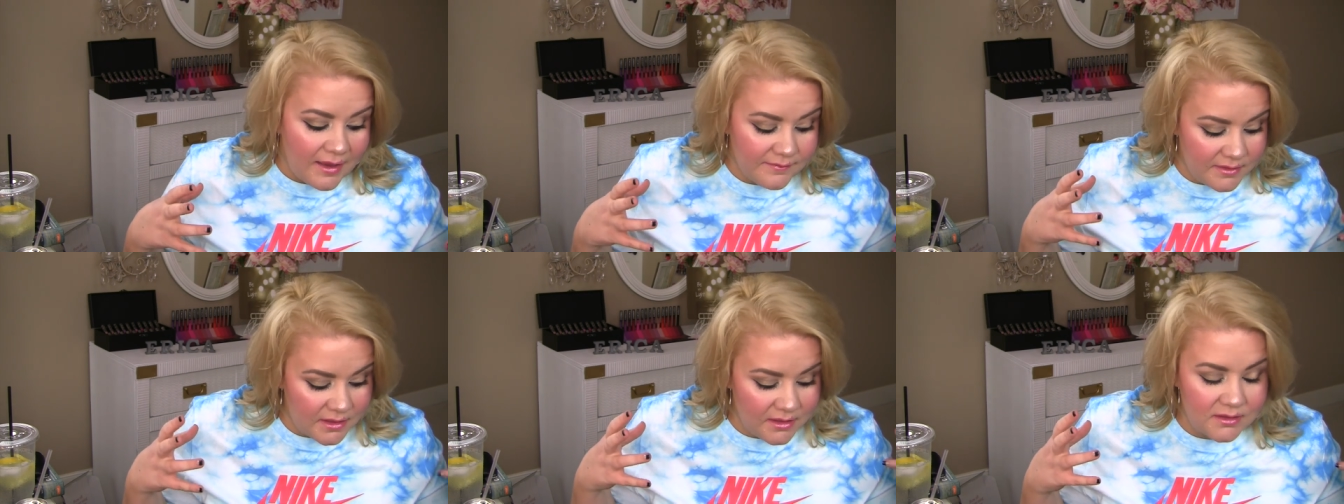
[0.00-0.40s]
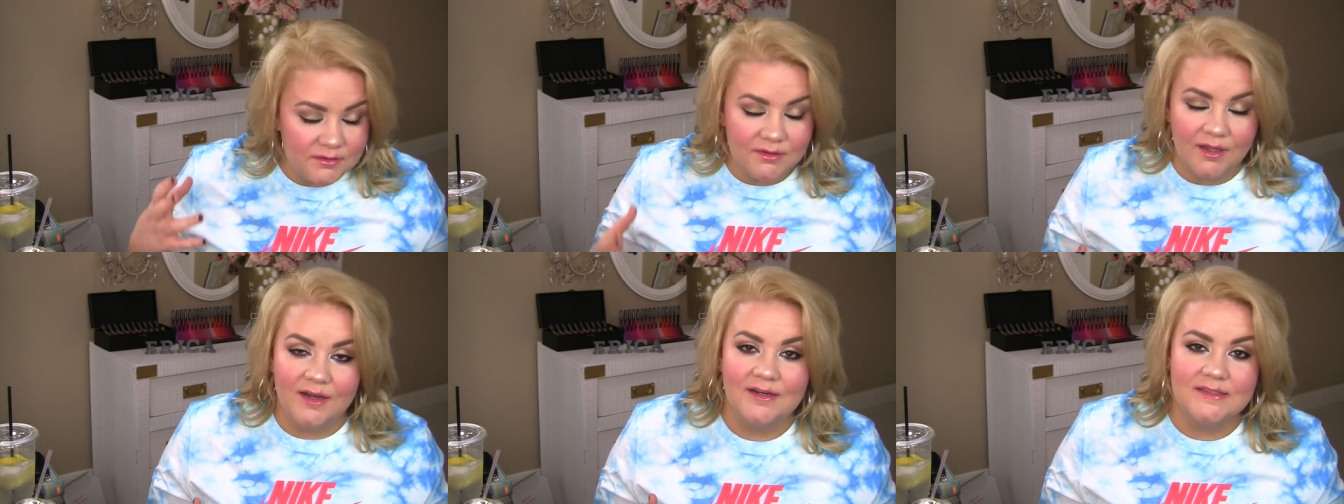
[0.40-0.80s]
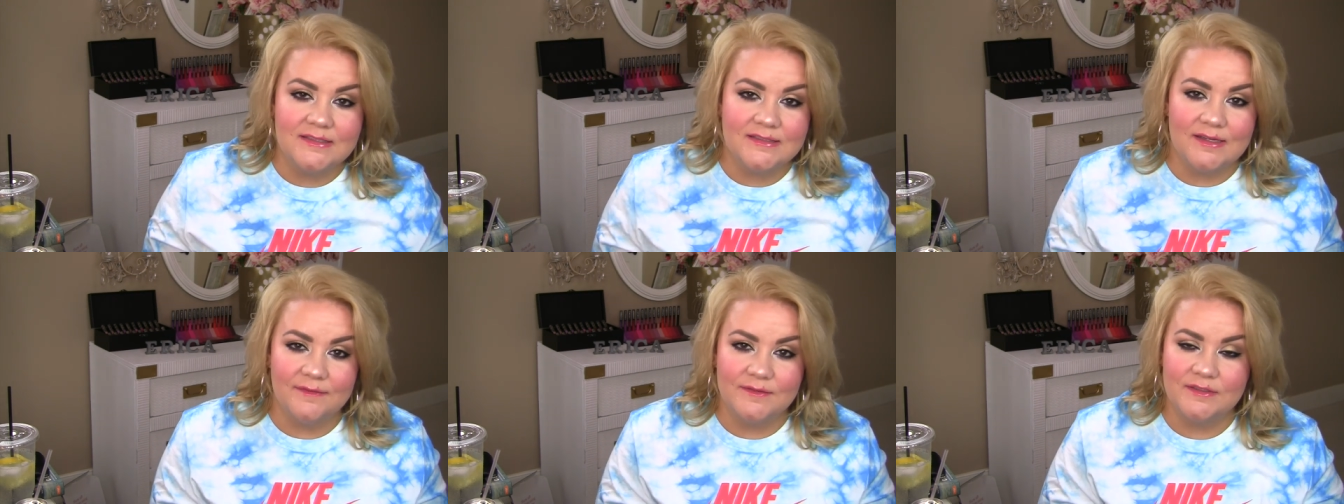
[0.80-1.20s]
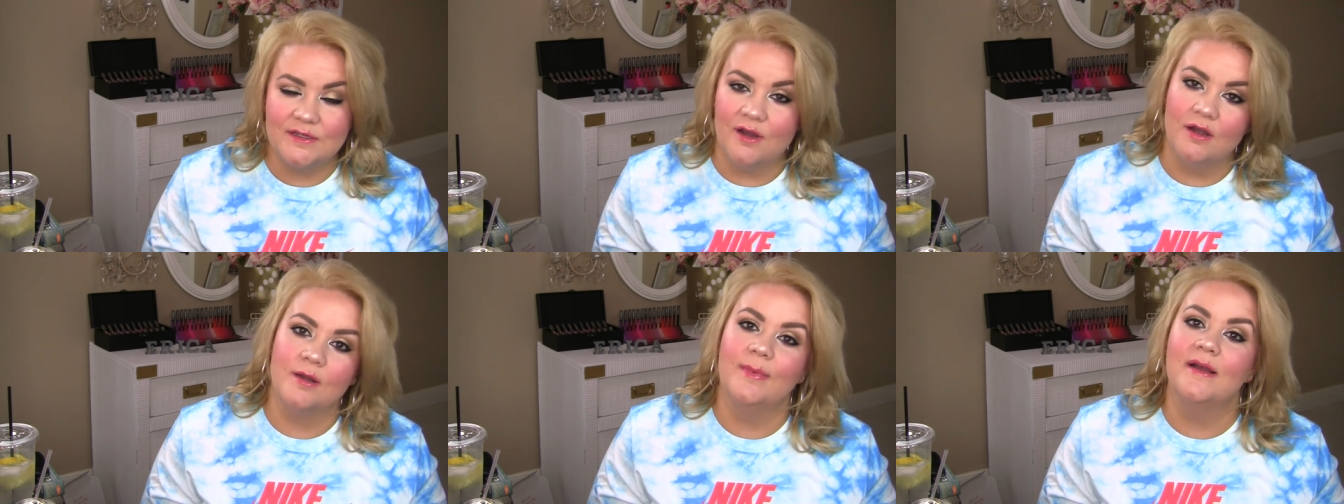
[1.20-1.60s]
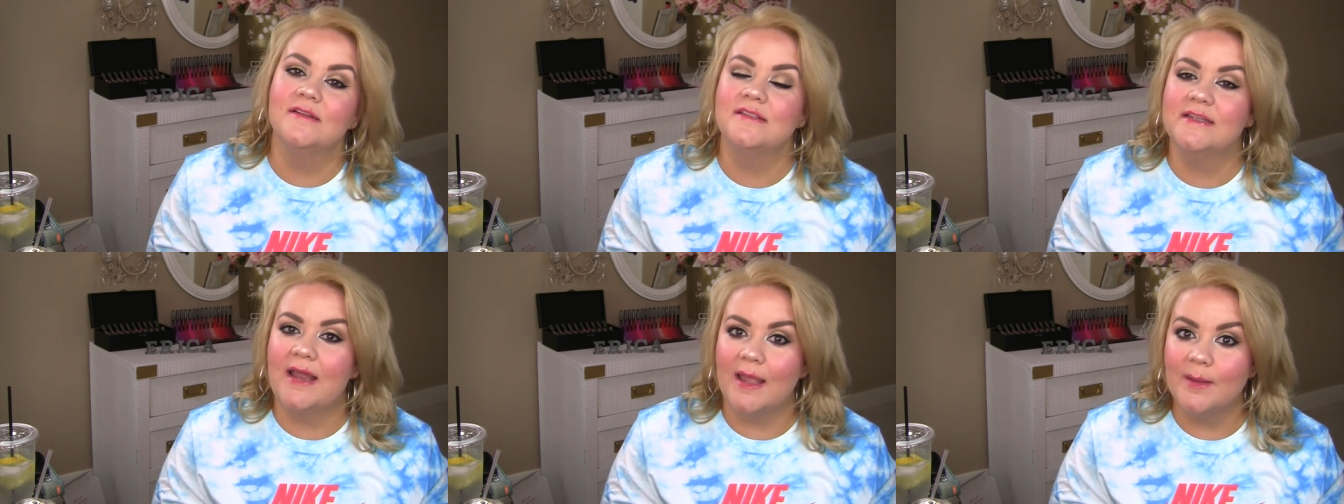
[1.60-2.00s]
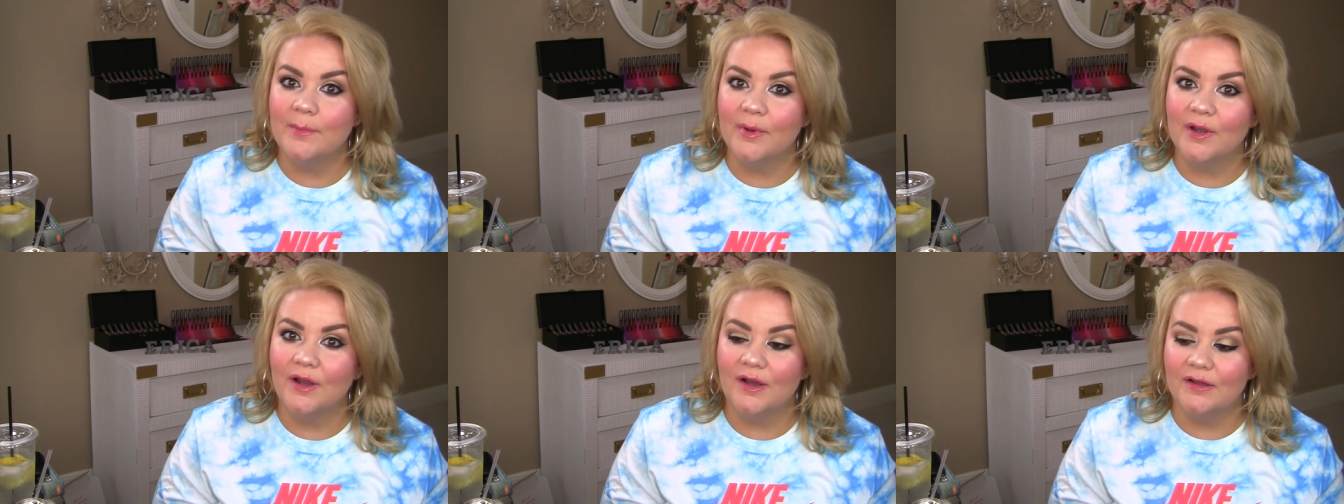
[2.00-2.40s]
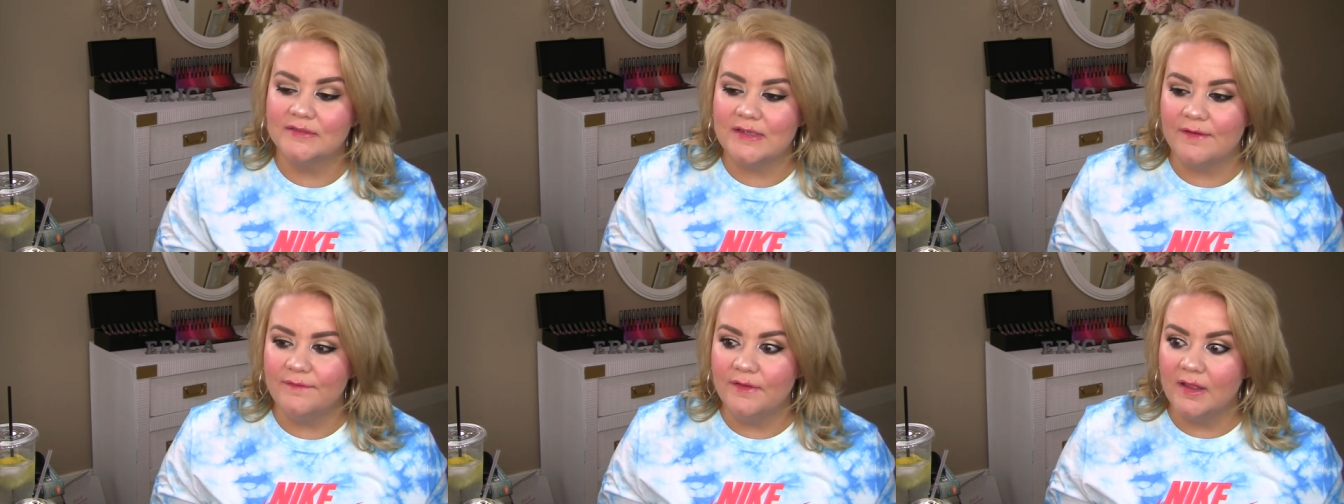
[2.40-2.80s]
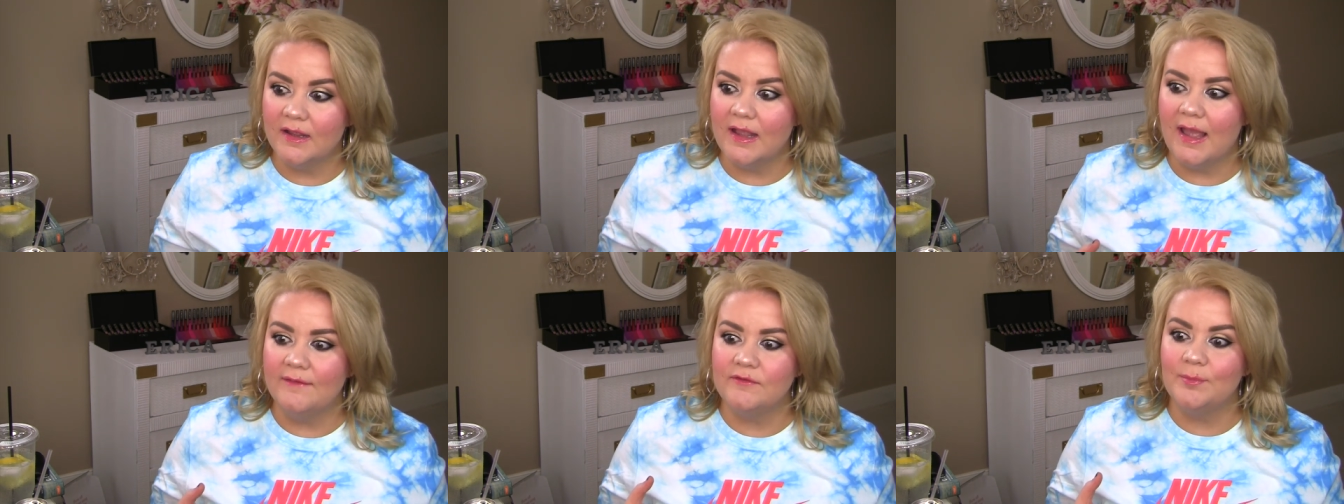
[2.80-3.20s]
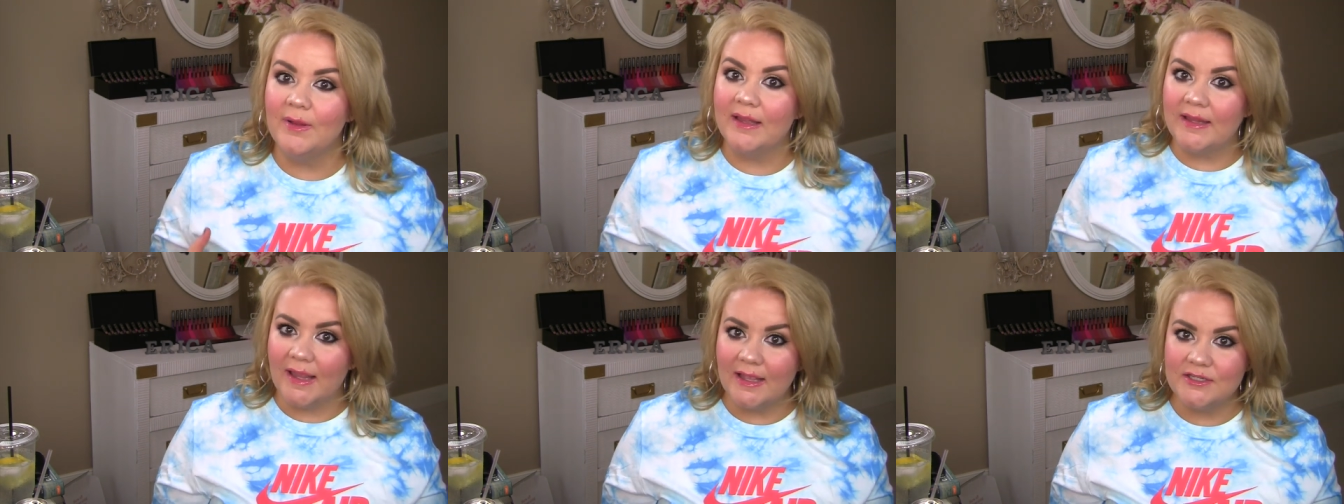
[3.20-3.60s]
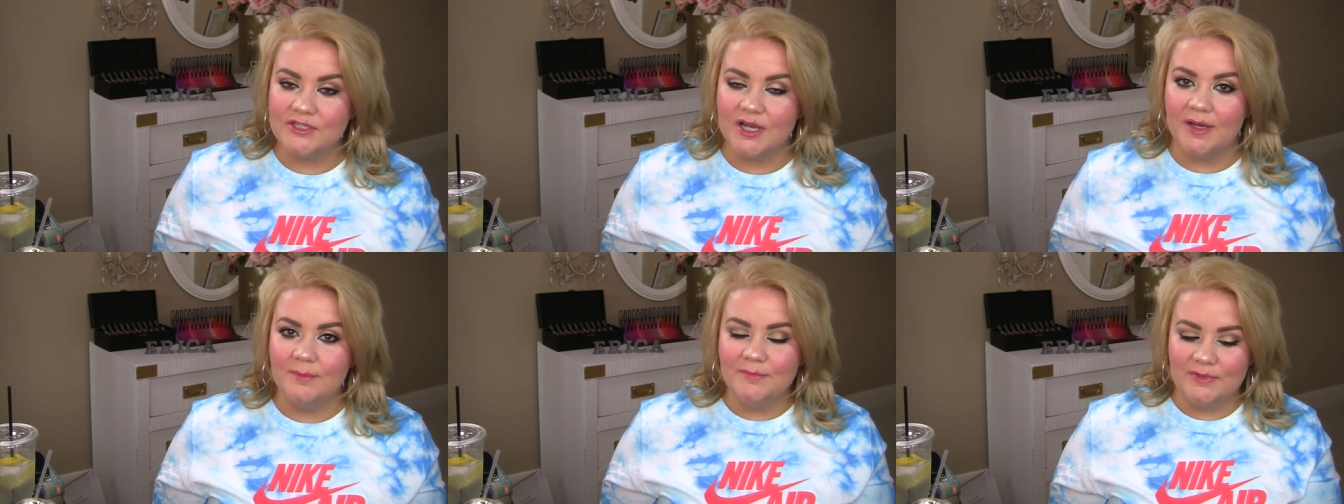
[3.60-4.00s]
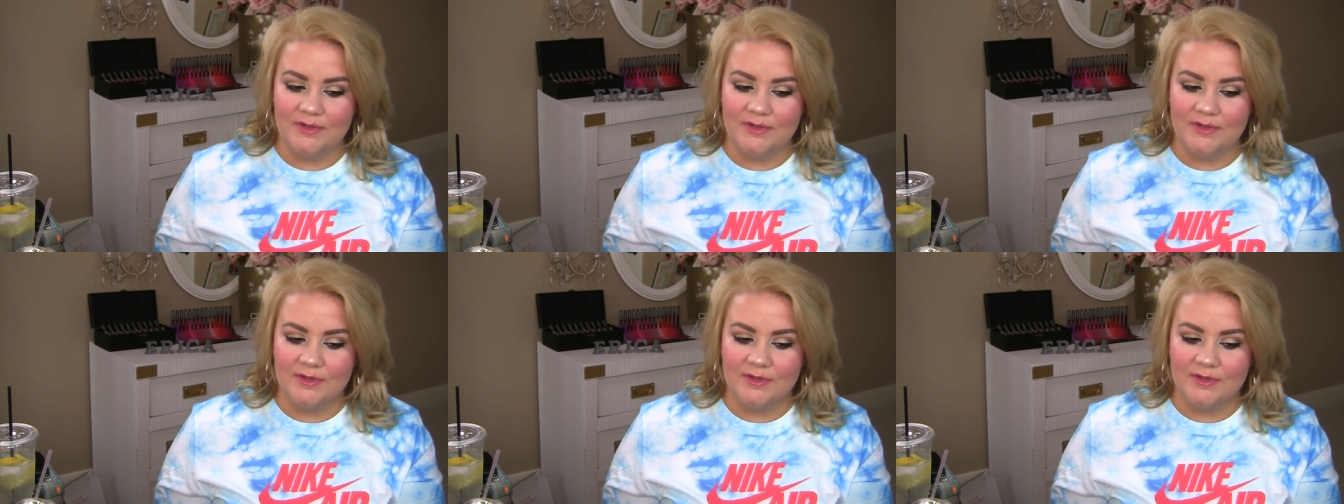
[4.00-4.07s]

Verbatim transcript: I've got a lot of stuff to talk about today because I feel like I have to play catch up,